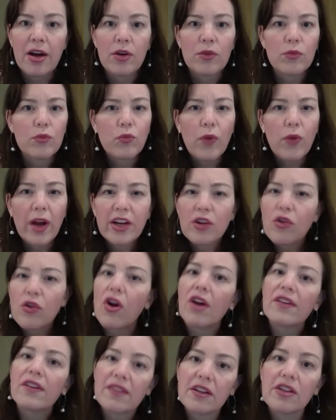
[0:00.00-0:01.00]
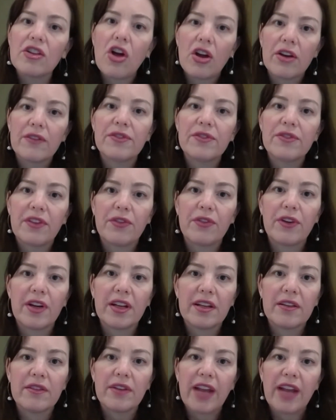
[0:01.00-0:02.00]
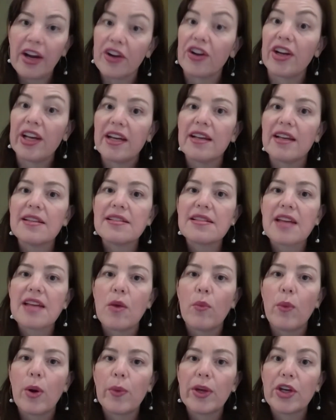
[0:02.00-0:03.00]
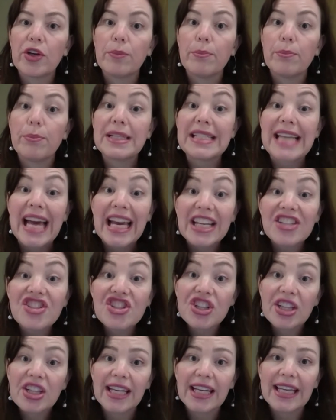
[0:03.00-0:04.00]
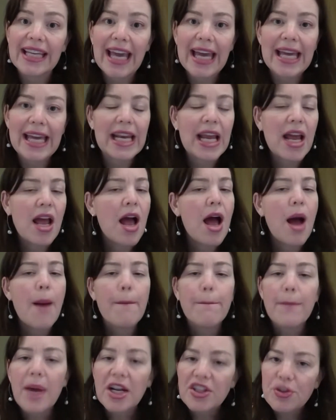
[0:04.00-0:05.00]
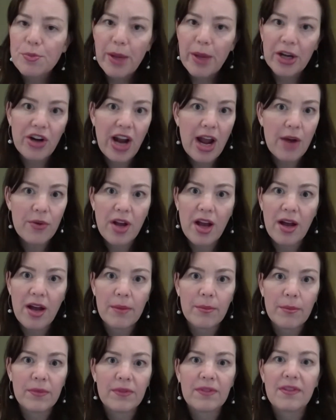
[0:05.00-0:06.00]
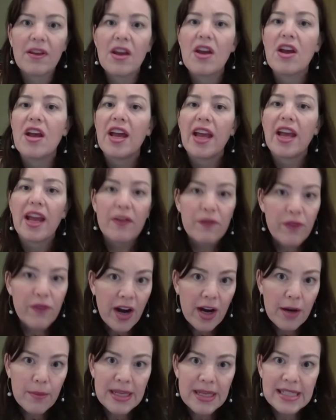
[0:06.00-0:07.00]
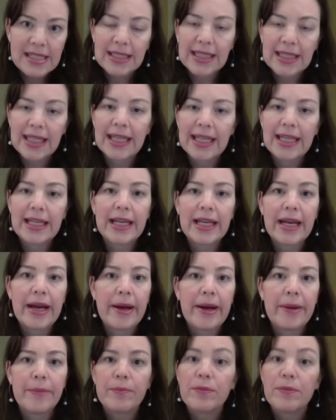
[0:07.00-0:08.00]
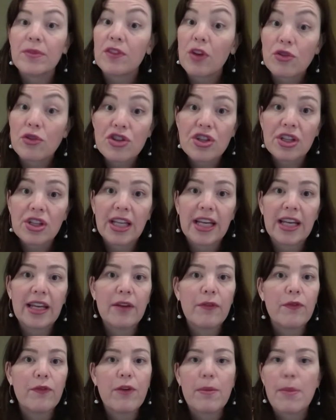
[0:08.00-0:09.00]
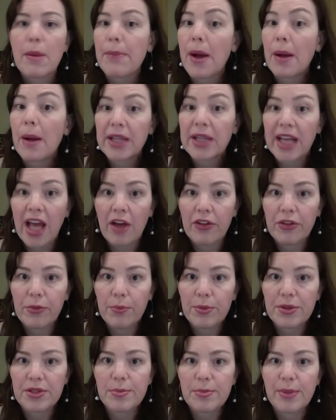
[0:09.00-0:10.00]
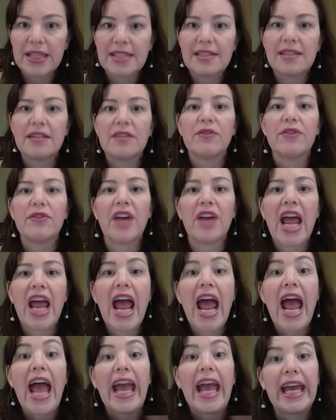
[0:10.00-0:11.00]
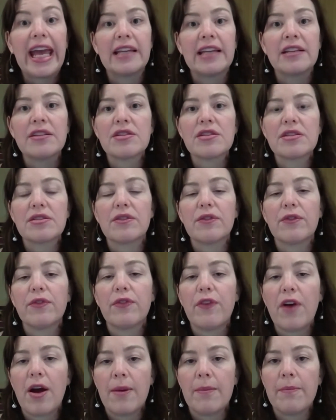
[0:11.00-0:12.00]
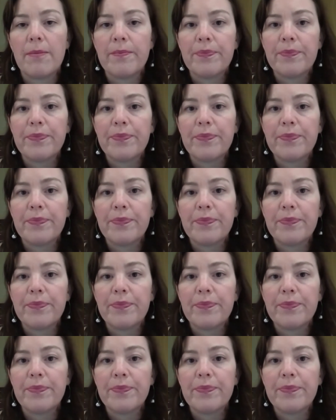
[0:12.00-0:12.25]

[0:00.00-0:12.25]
right across a lot of different areas and where we could potentially get much better outcomes environmentally, socially, from a public health perspective, and from